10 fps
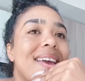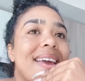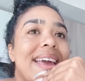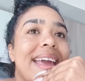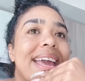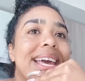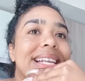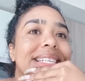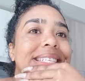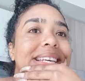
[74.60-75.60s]

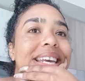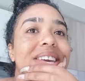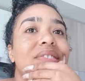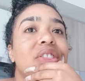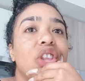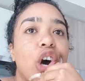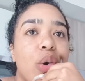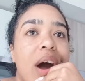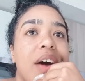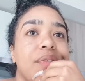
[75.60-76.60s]
And even
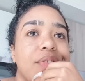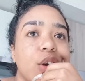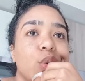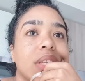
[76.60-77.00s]
though I feel